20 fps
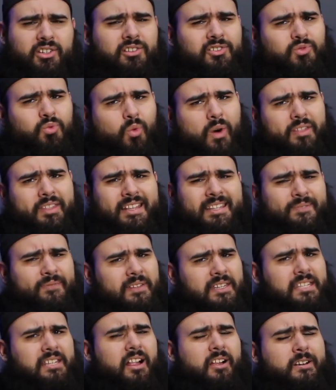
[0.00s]
There's one that's
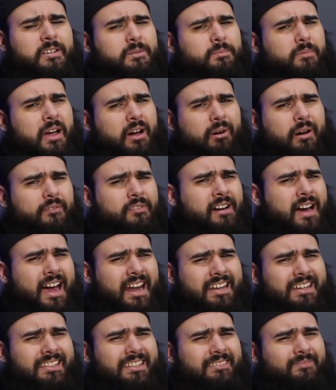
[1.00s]
$50, however,
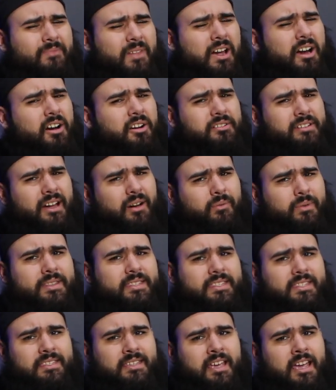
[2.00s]
I, I heard that
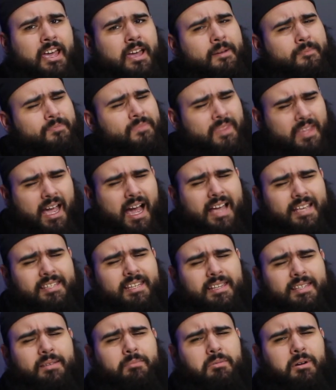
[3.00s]
one's... I
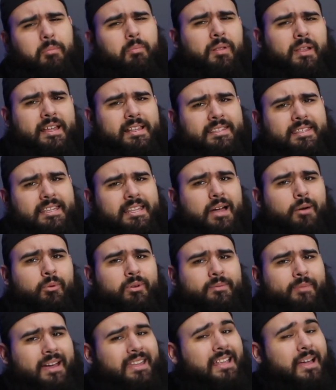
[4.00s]
see some complaints that that
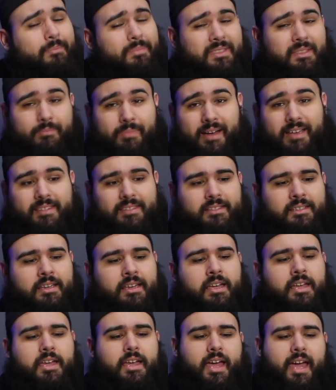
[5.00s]
one might not be the best.
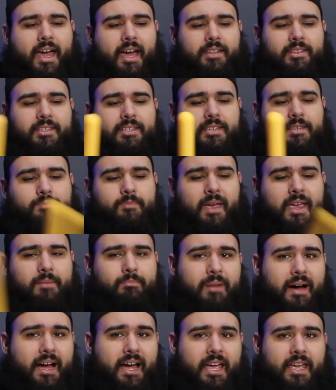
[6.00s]
And this is
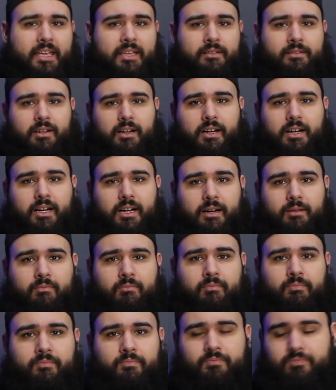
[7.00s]
made by,
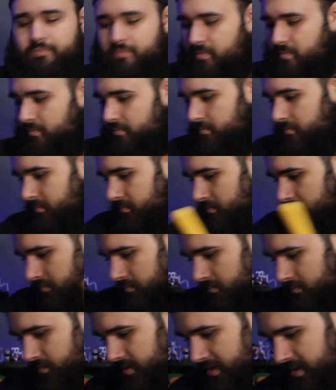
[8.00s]
um,
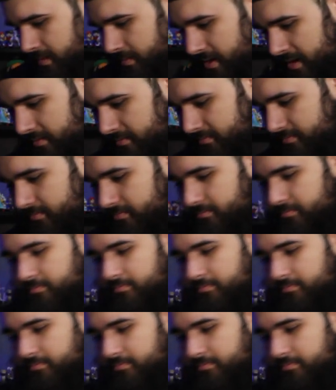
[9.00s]
what's the name by?